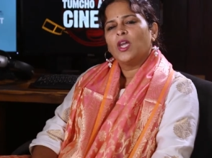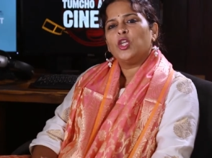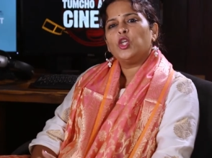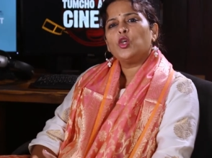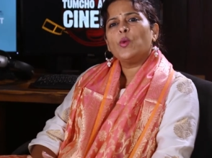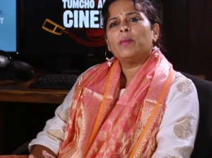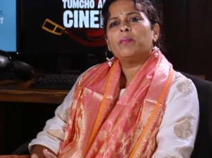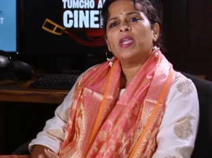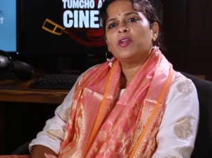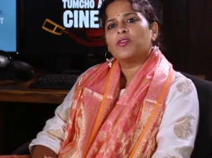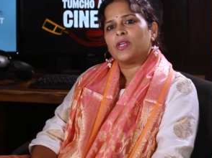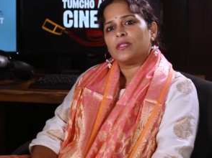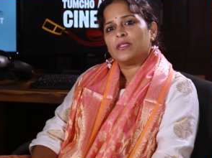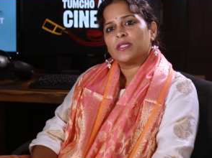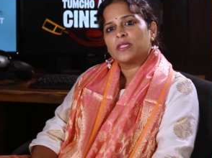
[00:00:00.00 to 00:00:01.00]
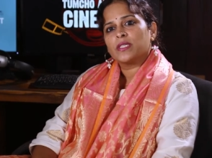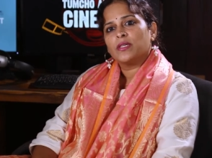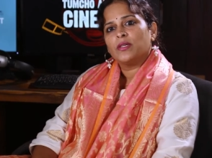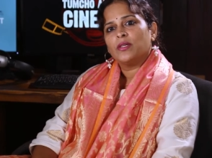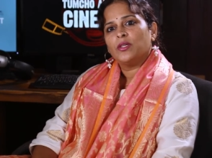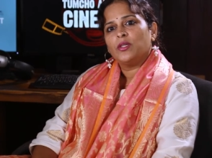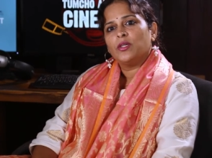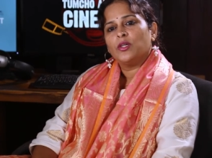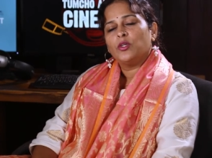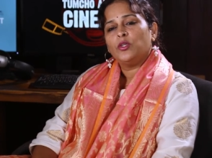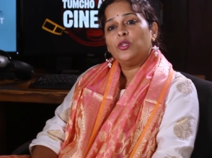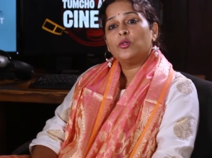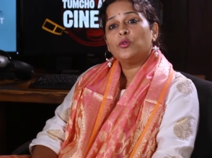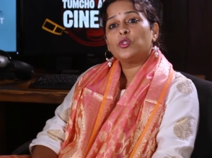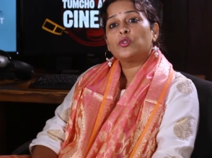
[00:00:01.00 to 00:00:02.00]
You immigrants,
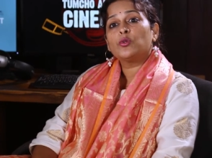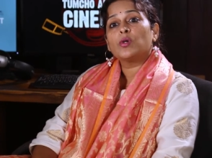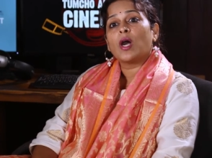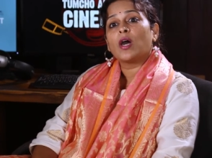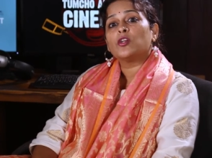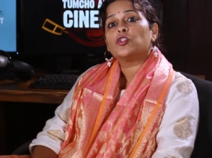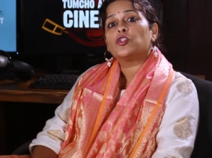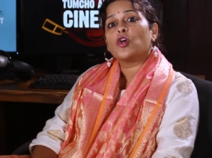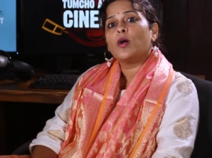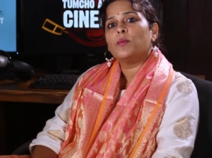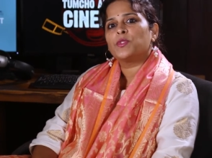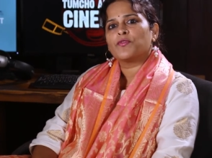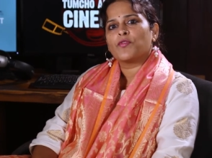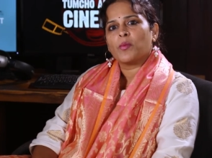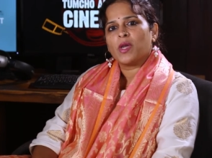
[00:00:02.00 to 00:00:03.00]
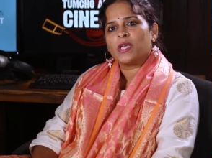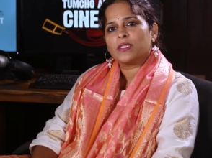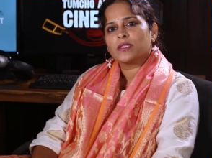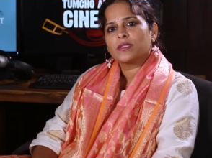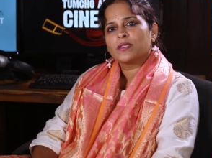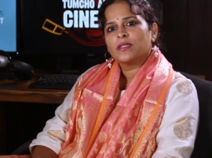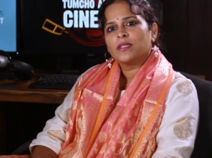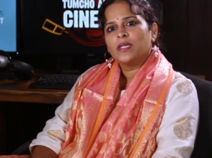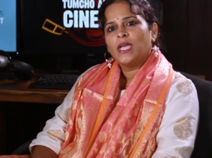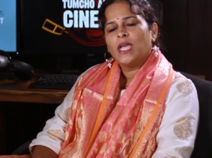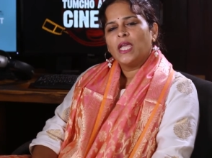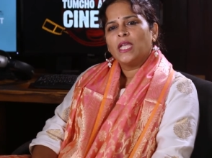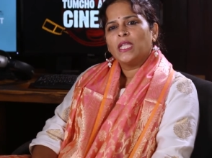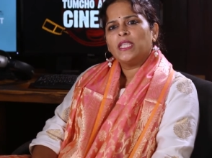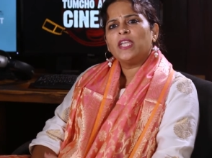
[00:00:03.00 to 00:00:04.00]
you took our jobs from us.
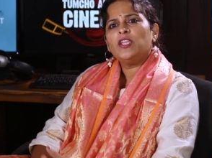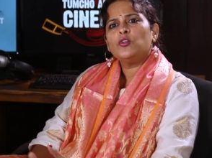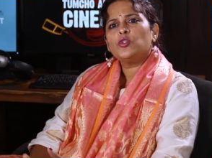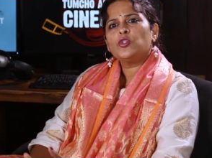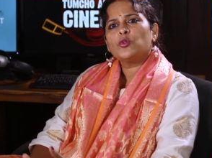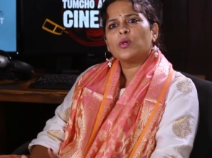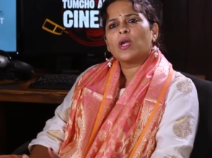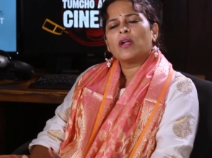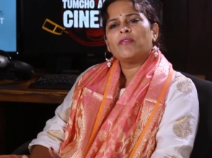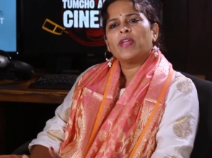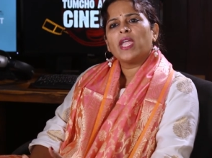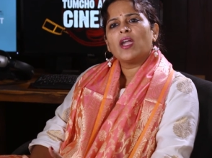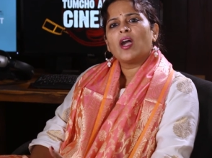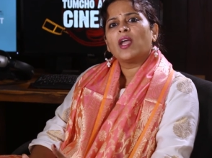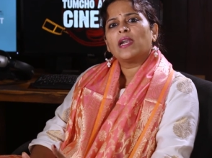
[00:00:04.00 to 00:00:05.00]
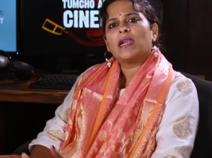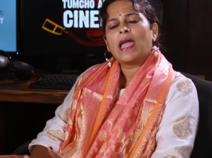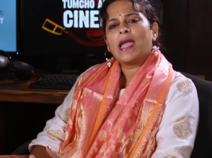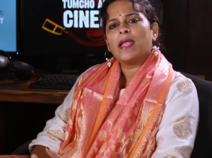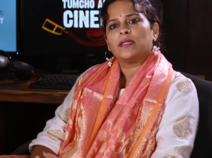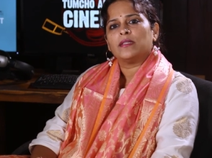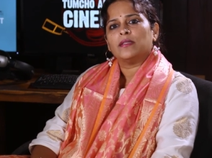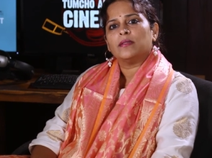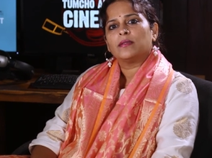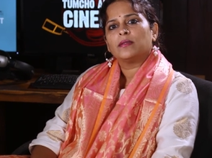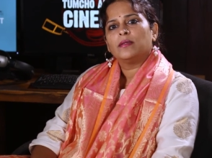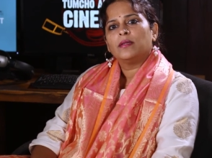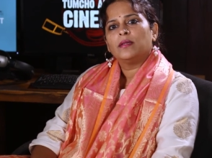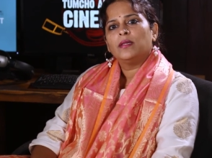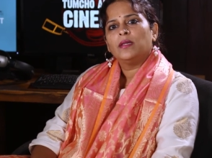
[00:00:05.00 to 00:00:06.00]
Then you took away our land.
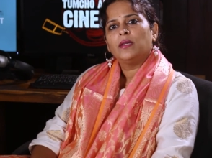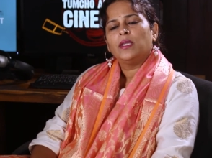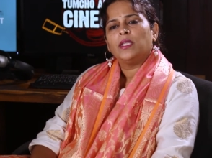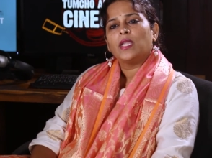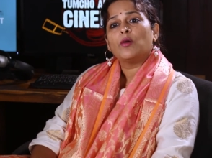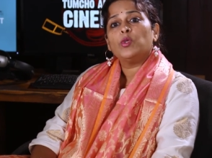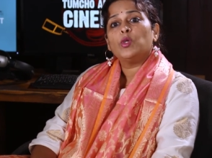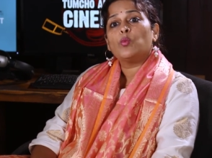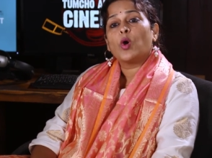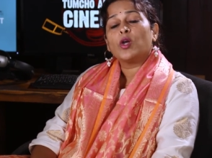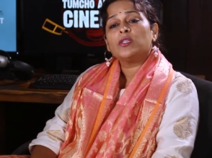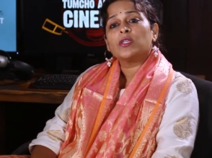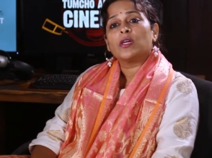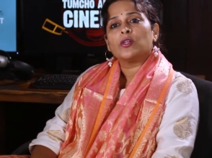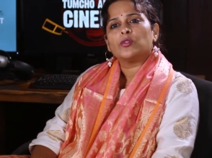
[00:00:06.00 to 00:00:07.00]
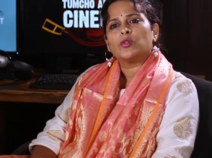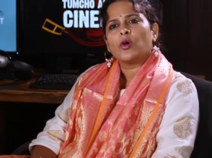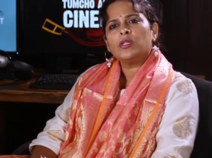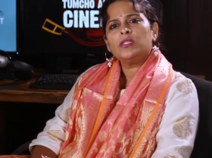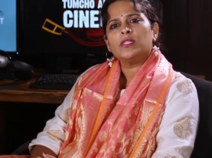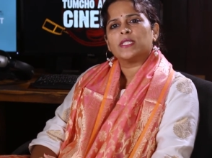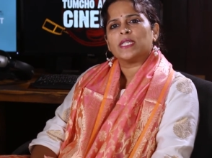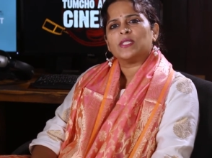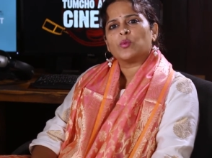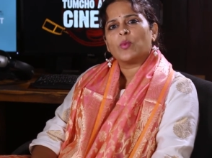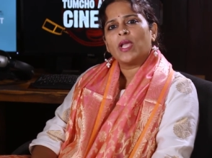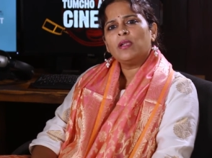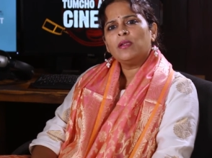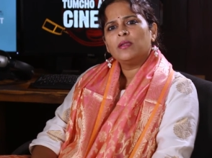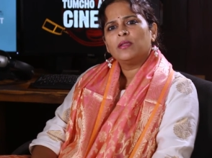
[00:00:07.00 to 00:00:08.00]
Now you want our daughters as
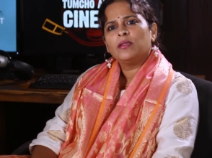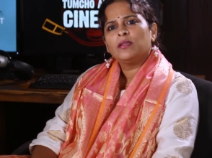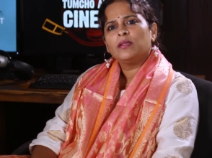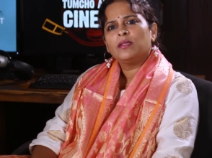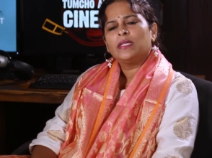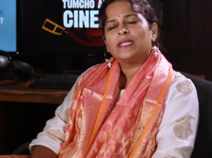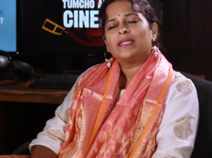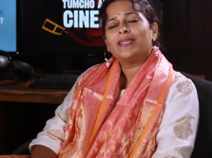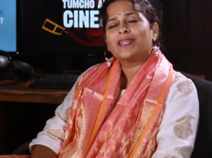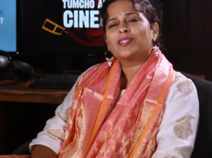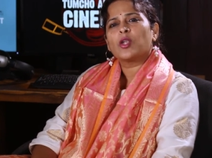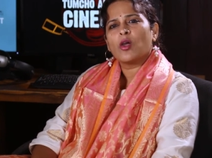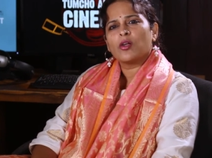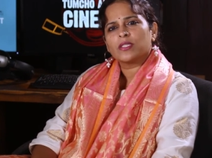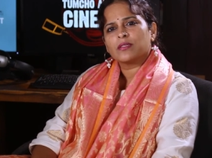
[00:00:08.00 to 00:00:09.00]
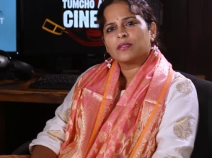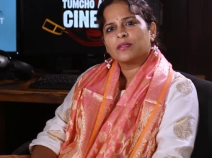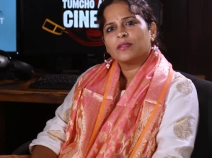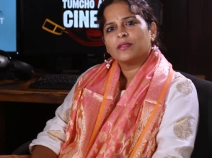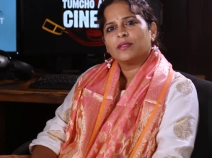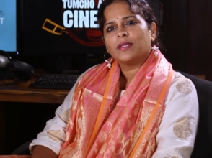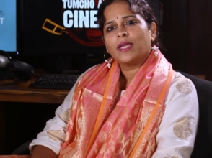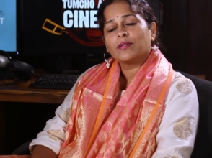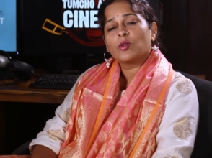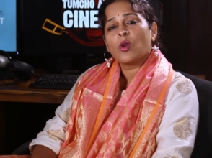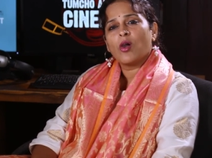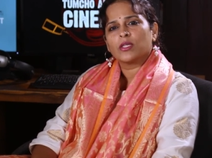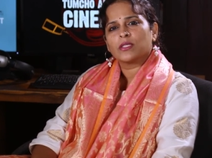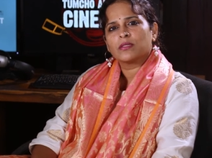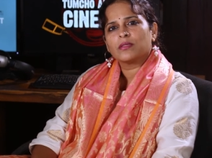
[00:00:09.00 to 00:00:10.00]
well. Get lost, get
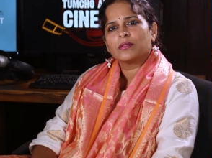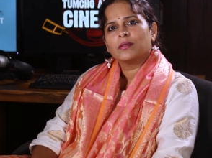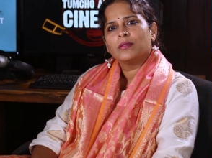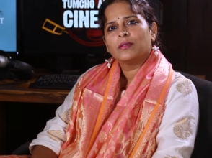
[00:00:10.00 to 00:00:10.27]
lost.